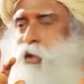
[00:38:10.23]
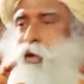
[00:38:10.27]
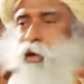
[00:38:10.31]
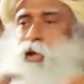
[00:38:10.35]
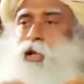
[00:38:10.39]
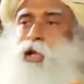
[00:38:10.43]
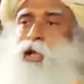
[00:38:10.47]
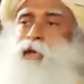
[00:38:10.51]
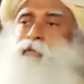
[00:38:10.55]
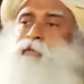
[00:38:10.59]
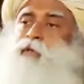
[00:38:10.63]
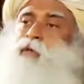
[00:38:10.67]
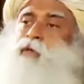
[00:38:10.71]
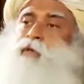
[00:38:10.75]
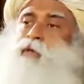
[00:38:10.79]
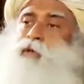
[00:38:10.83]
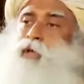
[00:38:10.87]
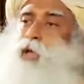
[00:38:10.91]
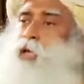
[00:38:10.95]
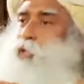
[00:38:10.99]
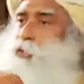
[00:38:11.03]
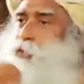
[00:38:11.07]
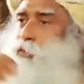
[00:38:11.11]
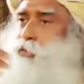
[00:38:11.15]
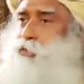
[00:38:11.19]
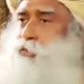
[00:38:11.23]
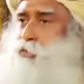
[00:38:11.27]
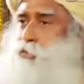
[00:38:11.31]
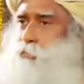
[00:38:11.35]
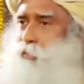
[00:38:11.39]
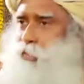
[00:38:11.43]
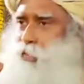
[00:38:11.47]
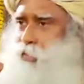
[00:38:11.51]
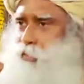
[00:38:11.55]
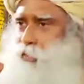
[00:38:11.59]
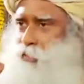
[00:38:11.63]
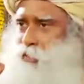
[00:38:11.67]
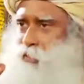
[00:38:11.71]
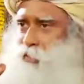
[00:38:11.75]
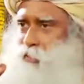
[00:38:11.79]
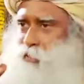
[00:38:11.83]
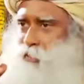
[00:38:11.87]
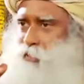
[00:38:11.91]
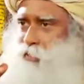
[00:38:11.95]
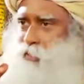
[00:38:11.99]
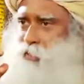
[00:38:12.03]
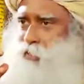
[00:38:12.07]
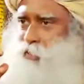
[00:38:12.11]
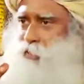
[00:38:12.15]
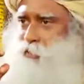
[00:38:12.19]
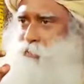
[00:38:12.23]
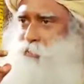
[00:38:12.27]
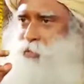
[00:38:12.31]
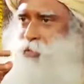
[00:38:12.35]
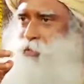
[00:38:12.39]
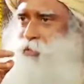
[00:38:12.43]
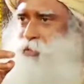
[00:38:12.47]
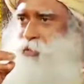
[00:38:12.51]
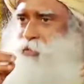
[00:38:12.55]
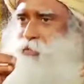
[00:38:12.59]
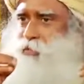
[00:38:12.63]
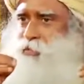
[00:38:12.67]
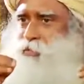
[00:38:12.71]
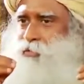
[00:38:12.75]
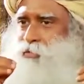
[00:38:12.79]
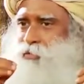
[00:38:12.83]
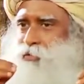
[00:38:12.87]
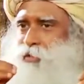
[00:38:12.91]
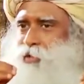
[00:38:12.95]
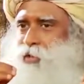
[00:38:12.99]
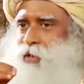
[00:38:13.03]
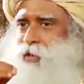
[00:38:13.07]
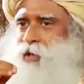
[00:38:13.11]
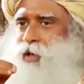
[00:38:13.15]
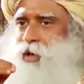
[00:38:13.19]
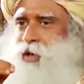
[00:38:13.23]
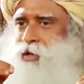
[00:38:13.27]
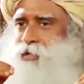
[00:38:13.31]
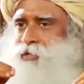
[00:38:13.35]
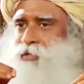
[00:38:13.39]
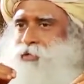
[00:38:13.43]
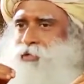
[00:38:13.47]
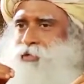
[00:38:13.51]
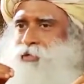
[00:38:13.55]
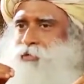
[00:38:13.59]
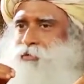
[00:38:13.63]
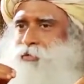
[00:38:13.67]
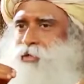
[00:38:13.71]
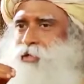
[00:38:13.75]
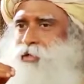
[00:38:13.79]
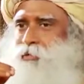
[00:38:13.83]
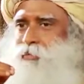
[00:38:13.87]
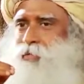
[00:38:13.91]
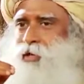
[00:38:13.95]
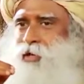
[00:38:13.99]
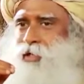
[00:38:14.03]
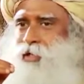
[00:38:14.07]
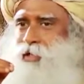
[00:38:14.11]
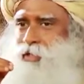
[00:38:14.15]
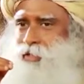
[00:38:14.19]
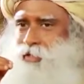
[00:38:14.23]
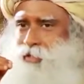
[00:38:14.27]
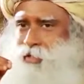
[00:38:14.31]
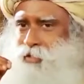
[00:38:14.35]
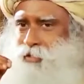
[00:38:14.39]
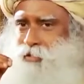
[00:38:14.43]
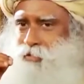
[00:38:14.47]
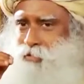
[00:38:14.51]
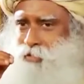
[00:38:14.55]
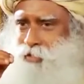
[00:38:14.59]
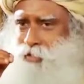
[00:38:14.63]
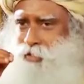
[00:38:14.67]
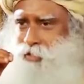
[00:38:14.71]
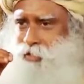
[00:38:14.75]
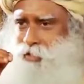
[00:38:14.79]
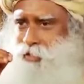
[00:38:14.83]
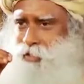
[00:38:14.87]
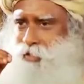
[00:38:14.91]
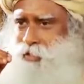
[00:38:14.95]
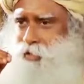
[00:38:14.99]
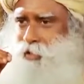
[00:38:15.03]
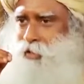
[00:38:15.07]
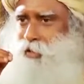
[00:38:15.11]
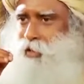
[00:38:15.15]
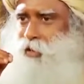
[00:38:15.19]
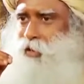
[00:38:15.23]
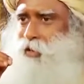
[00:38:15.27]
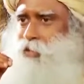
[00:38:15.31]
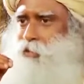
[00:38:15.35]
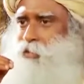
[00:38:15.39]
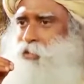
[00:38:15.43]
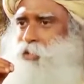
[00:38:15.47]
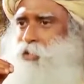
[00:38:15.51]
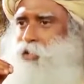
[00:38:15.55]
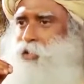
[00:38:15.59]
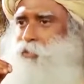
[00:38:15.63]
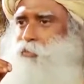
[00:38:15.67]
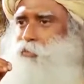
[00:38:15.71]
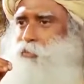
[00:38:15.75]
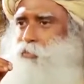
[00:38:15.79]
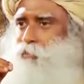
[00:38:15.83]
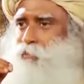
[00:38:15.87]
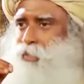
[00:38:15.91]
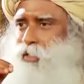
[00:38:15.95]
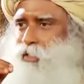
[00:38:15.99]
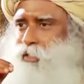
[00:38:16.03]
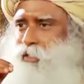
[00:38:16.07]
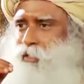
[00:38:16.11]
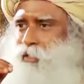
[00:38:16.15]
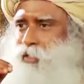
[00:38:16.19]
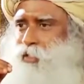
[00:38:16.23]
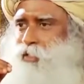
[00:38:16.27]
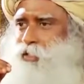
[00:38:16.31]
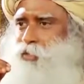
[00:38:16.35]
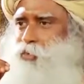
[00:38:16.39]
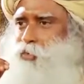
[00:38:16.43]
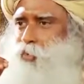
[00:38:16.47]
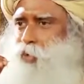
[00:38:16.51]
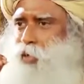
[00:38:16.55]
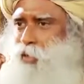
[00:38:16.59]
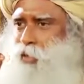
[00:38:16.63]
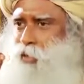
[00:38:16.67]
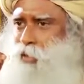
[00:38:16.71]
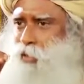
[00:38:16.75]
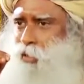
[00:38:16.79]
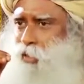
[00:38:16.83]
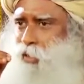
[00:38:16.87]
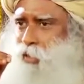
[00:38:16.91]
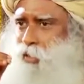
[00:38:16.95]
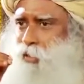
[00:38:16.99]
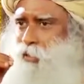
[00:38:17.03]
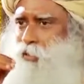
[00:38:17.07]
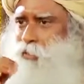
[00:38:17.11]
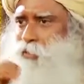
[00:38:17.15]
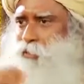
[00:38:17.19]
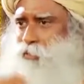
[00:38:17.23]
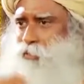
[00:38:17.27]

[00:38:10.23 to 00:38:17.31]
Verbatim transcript: And I will not ask you to meditate because I think when a man is hungry, asking him to meditate is vulgar.